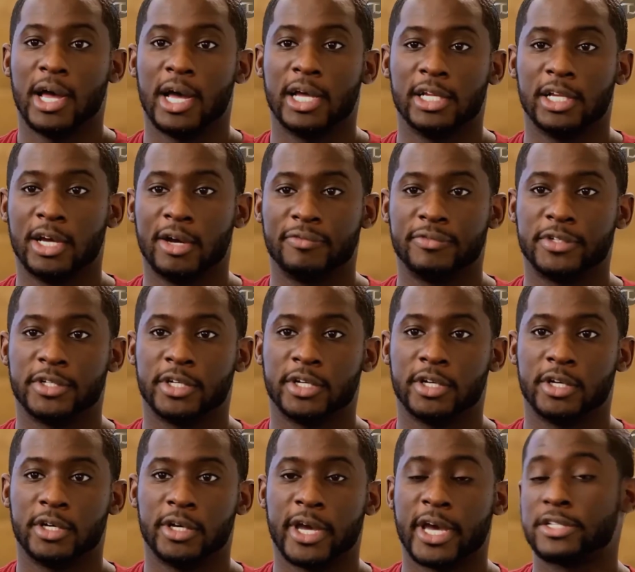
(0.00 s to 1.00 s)
I love
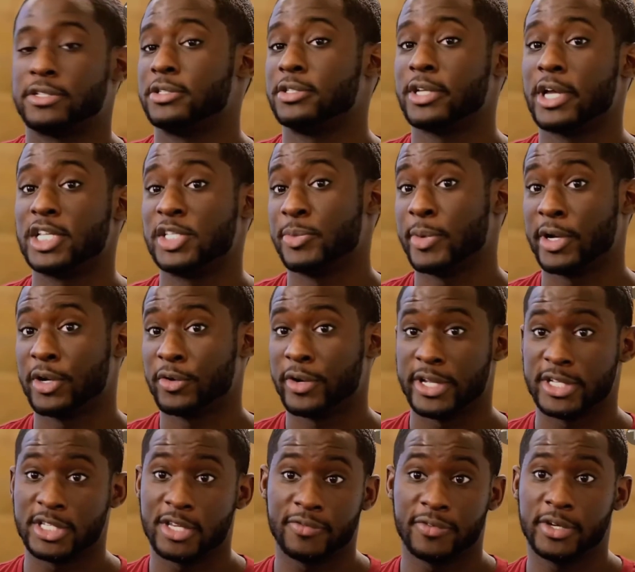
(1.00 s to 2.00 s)
to exercise my
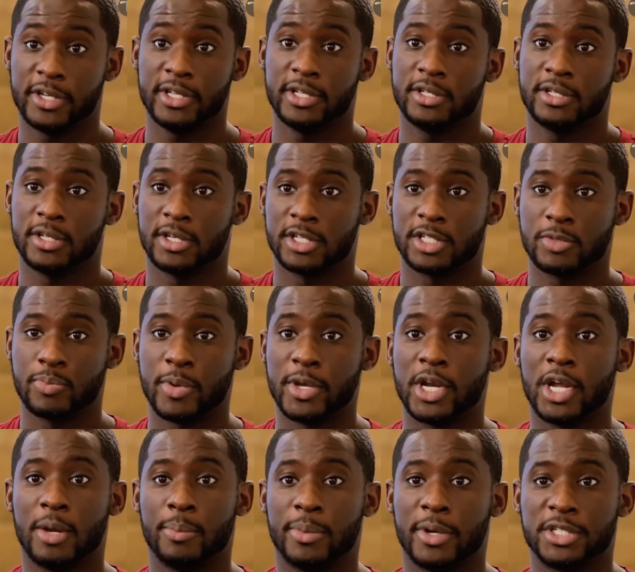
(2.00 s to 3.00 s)
creativity to
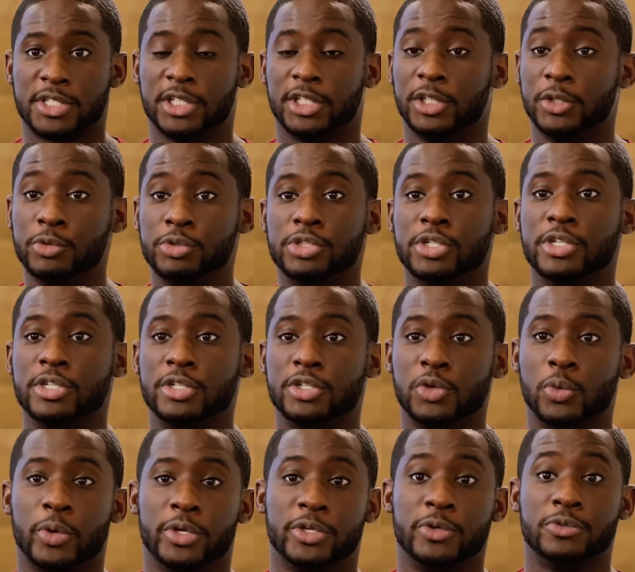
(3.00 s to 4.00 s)
spin up a solution
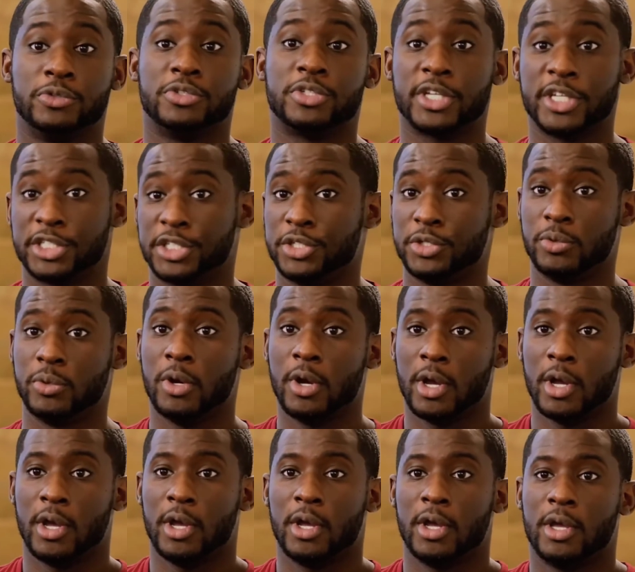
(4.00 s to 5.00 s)
to a user's issue.
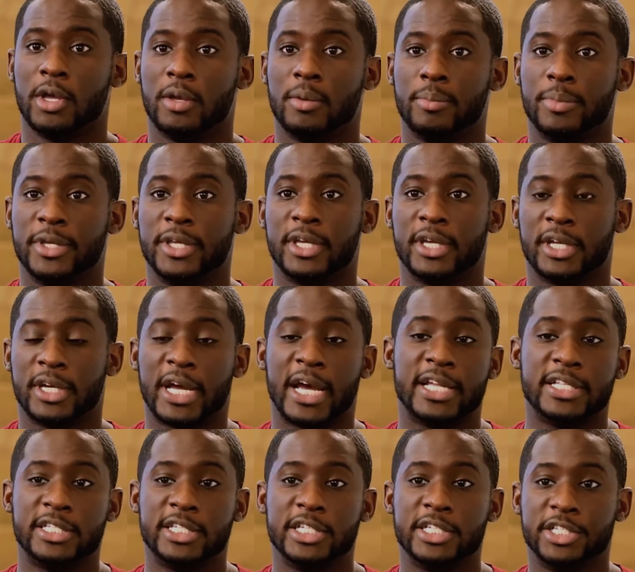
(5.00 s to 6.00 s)
Being an
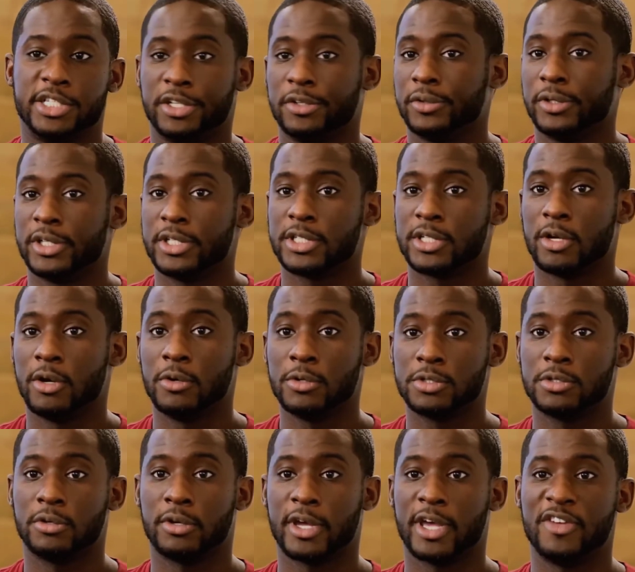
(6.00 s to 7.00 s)
IT generalist
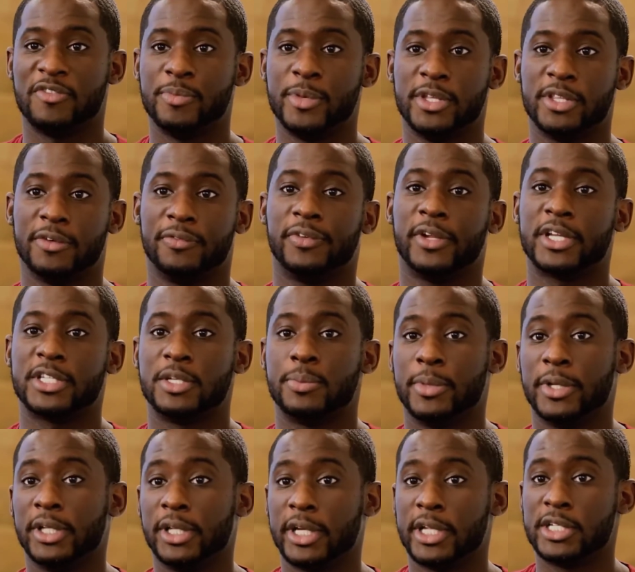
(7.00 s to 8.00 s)
also gave me the
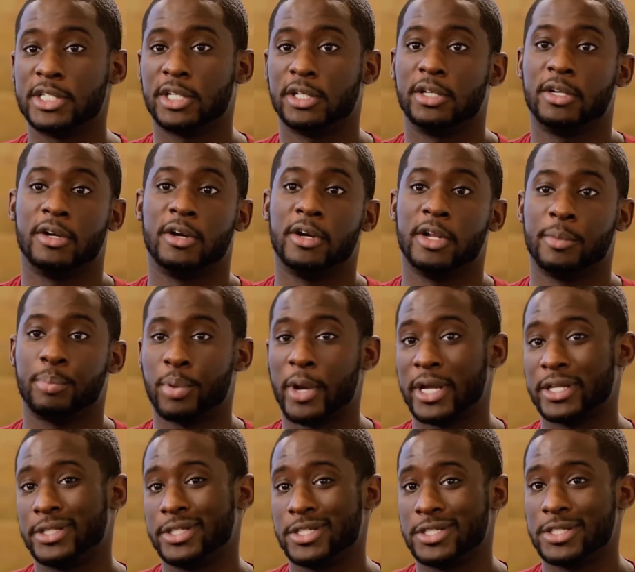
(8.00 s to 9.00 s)
flexibility to learn and
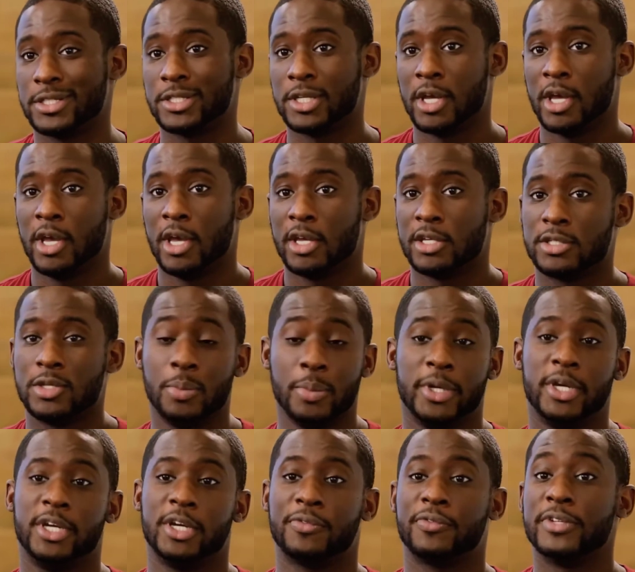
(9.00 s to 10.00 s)
practice so
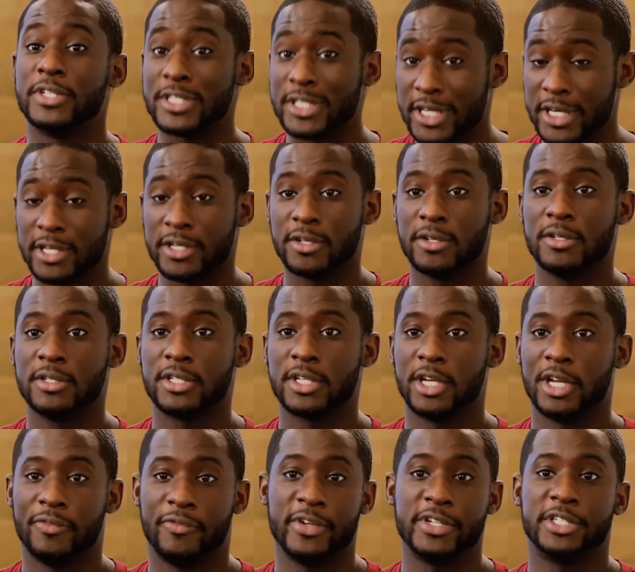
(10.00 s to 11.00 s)
many different skills
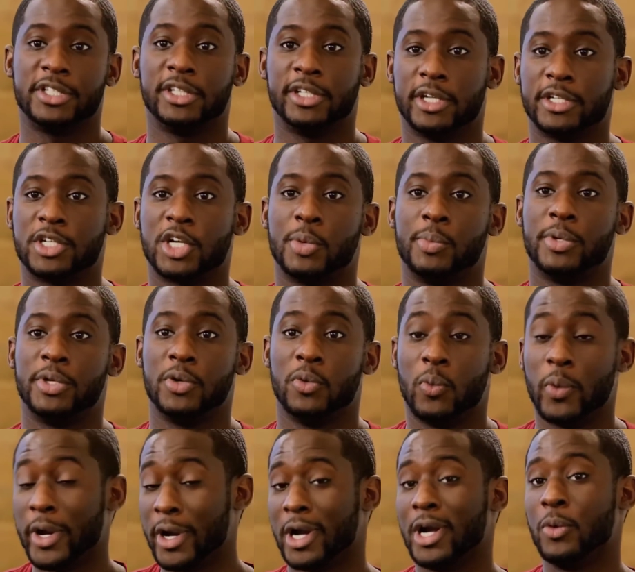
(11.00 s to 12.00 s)
and eventually determine
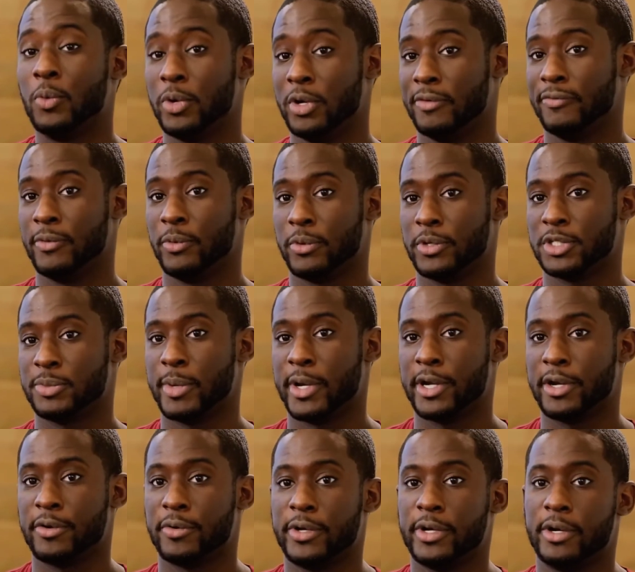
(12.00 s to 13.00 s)
where I want to focus
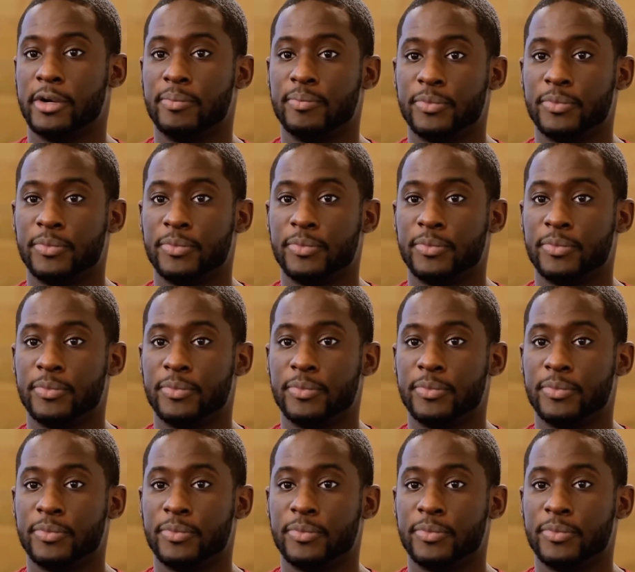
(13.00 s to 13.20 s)
my career.